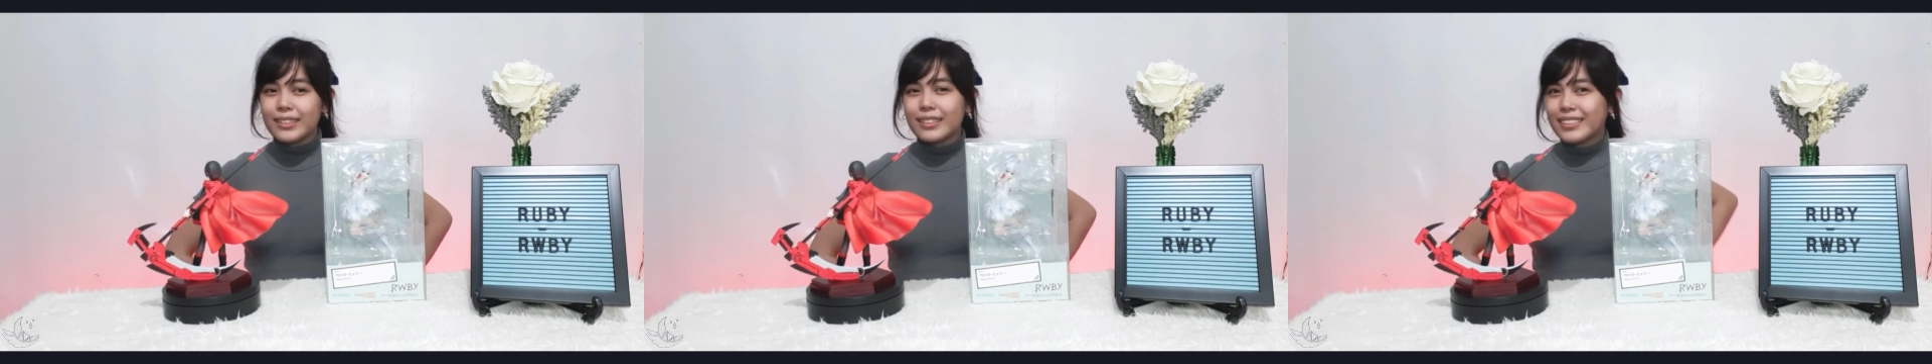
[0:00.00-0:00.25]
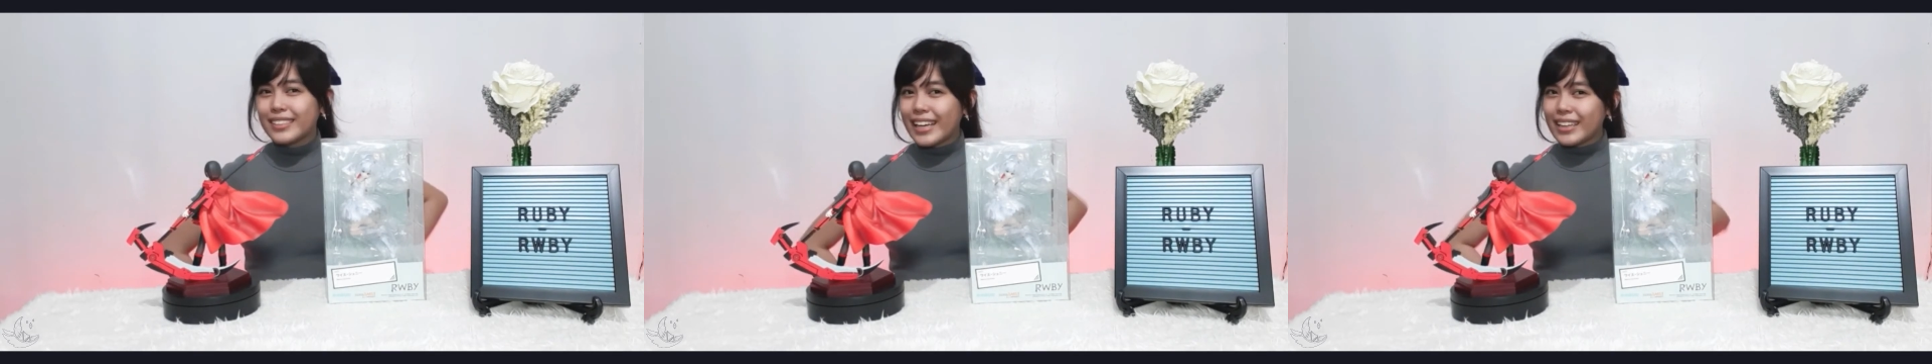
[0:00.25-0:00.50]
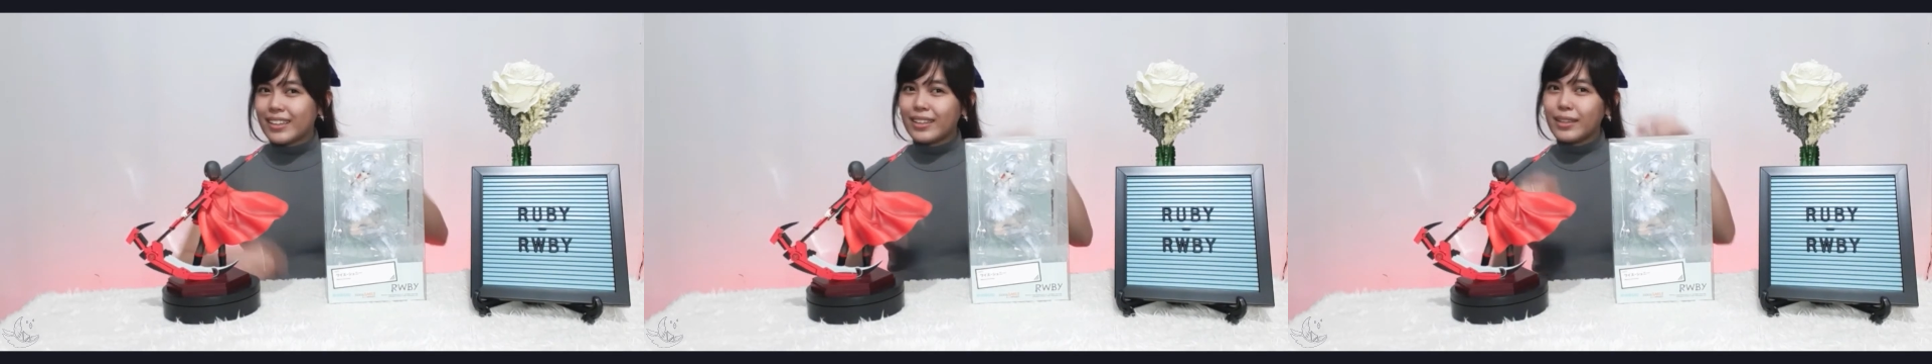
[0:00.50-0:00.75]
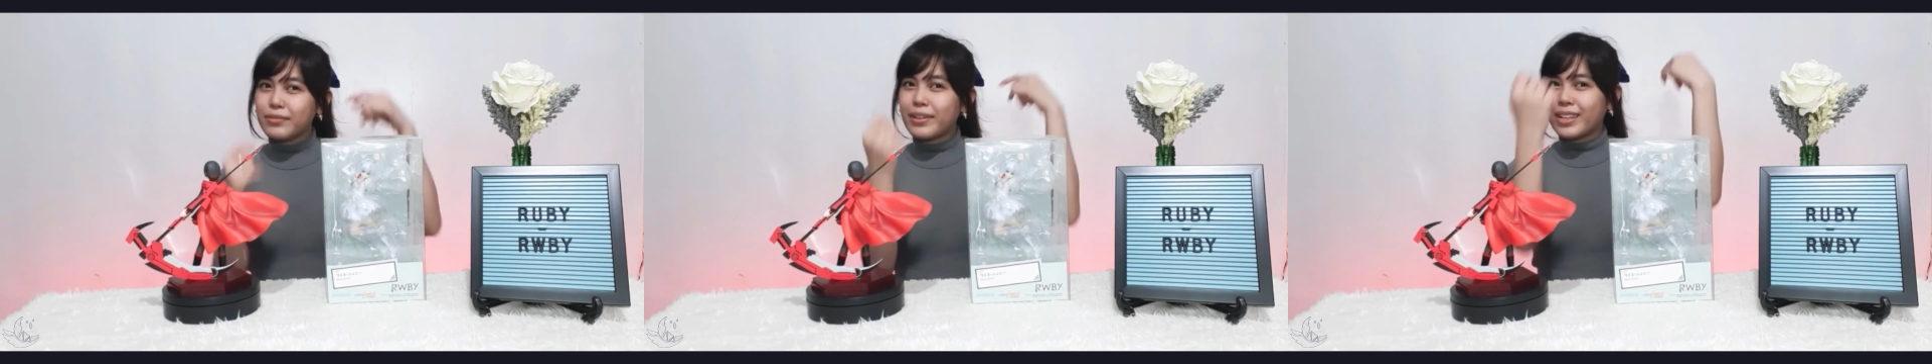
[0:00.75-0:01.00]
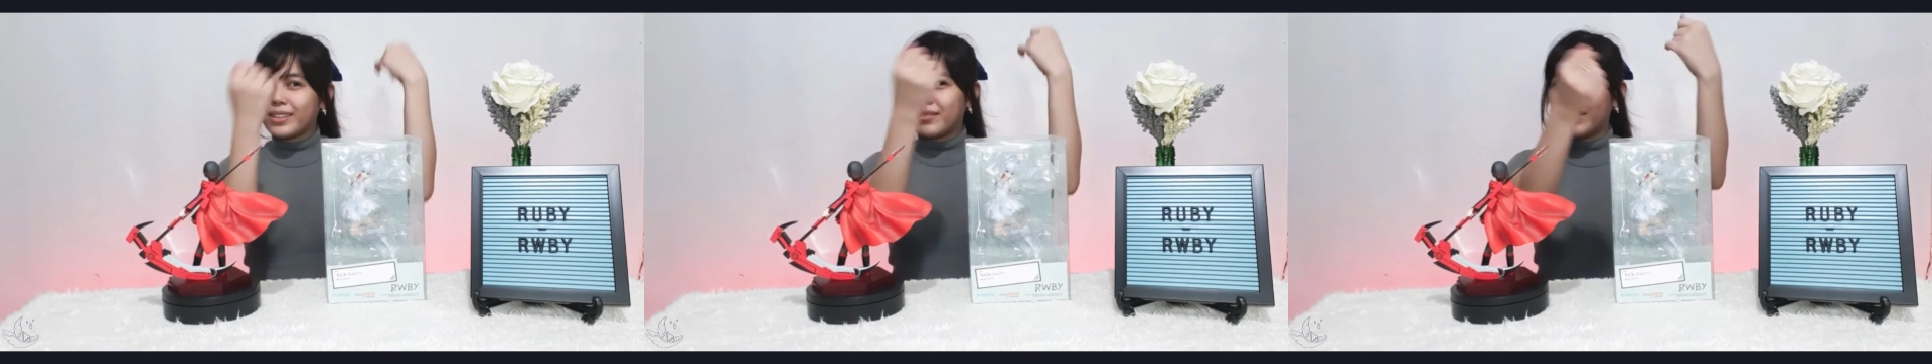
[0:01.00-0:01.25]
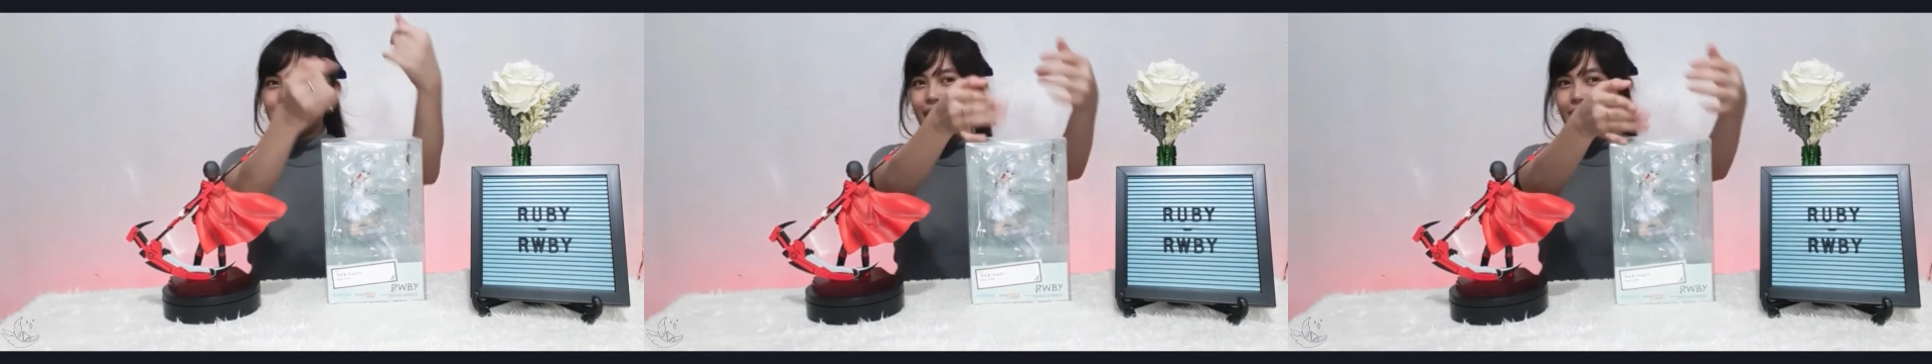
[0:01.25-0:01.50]
to get notified
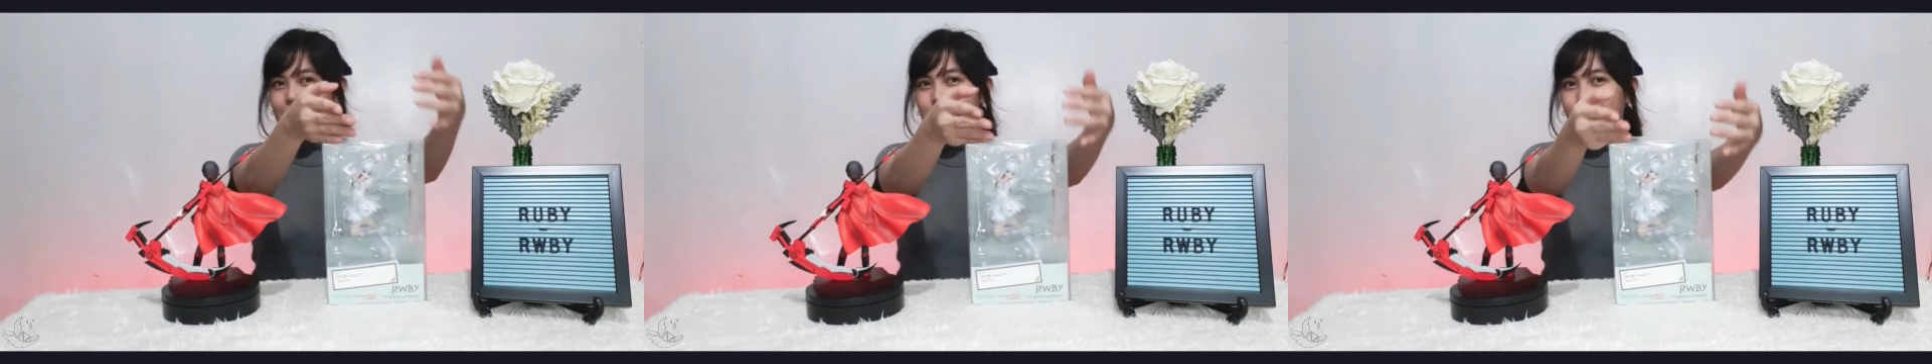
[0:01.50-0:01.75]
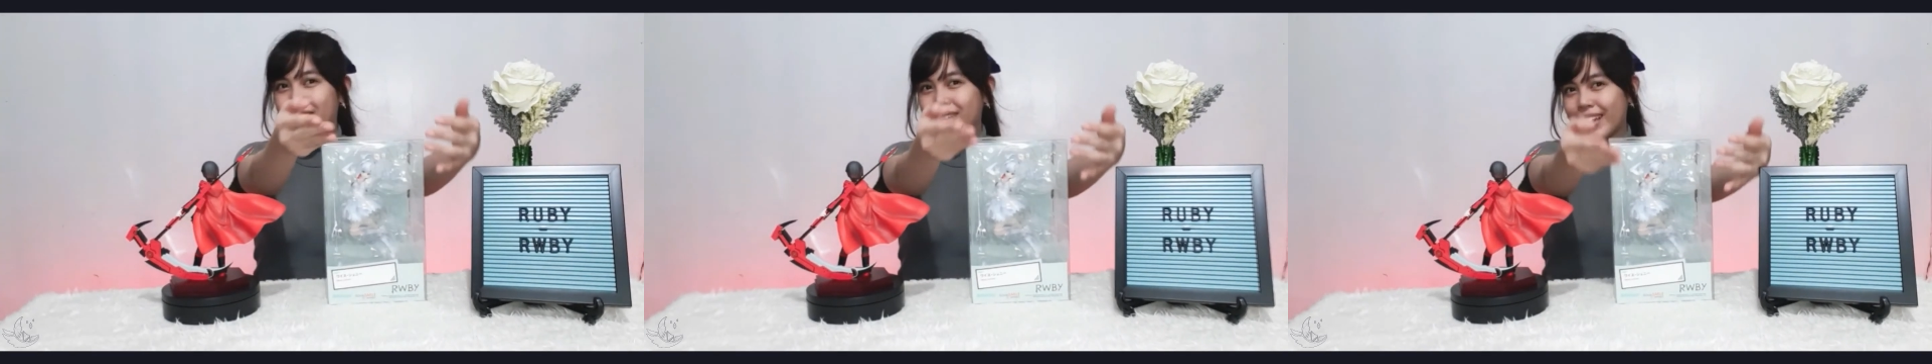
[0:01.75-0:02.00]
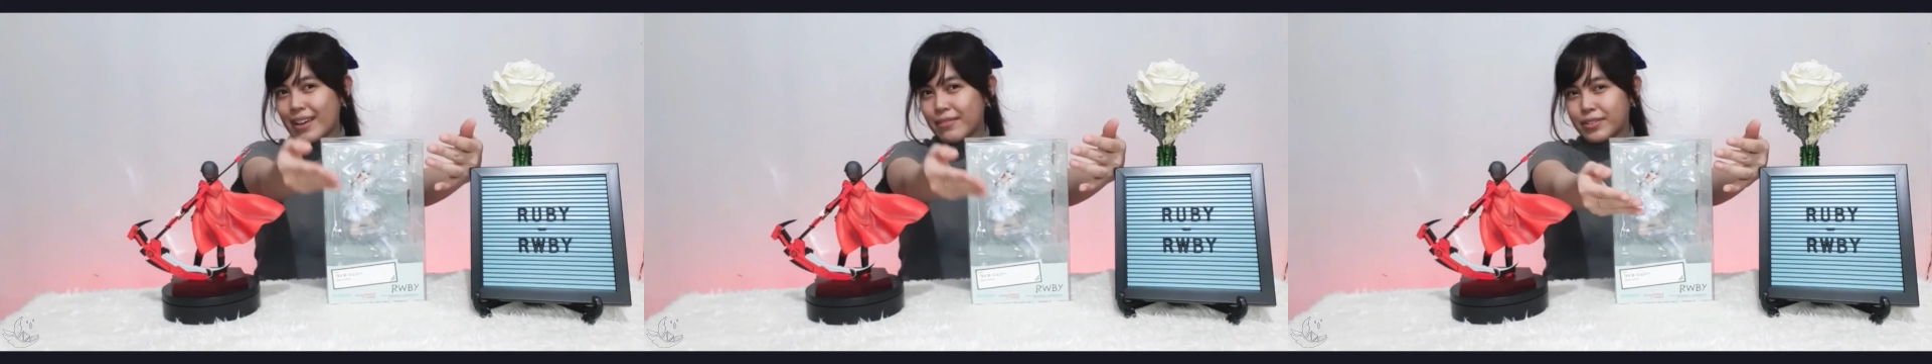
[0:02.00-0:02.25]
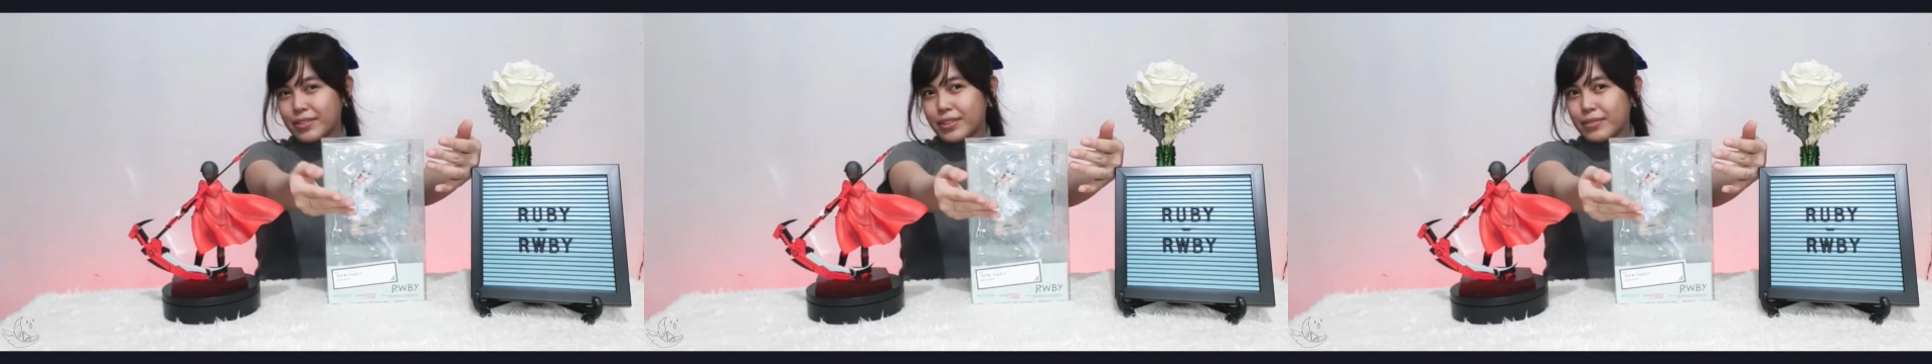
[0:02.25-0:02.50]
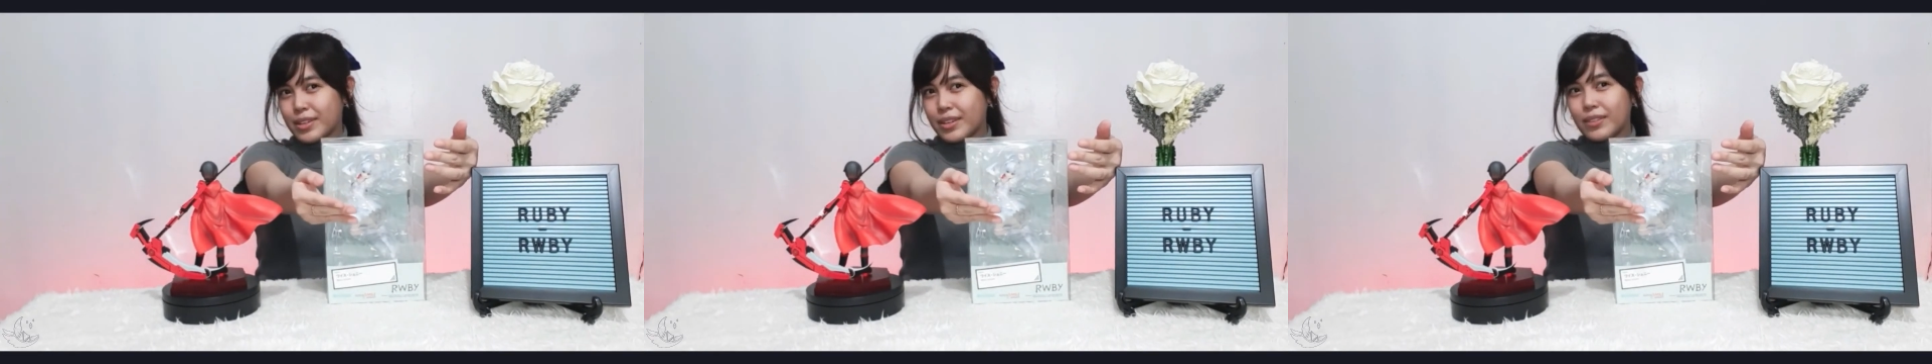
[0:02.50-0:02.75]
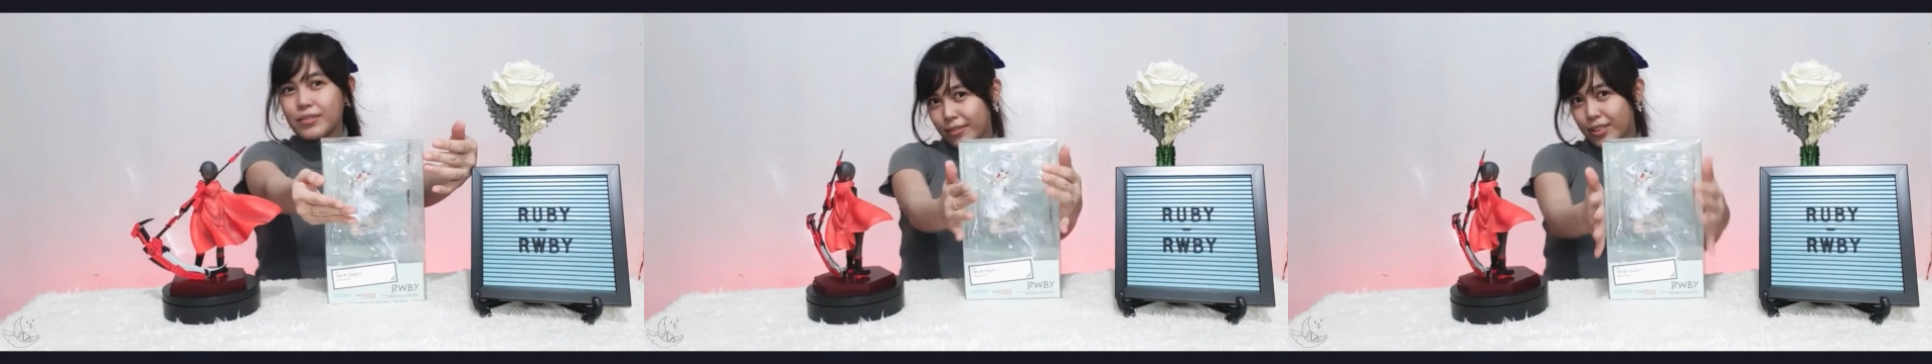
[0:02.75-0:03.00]
when I'm going to have my review
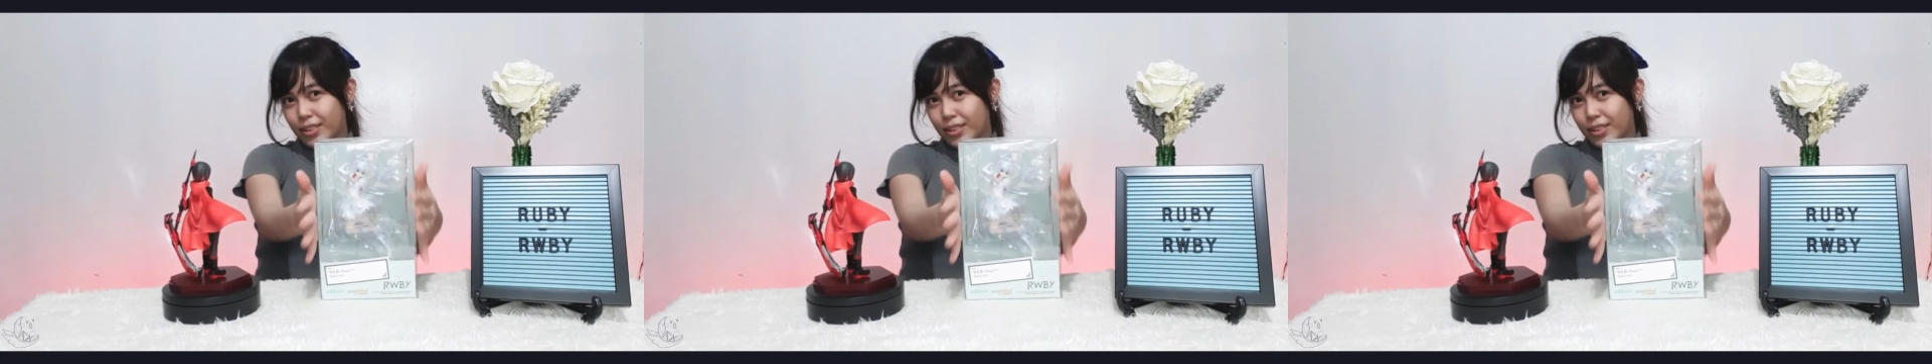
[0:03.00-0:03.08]
of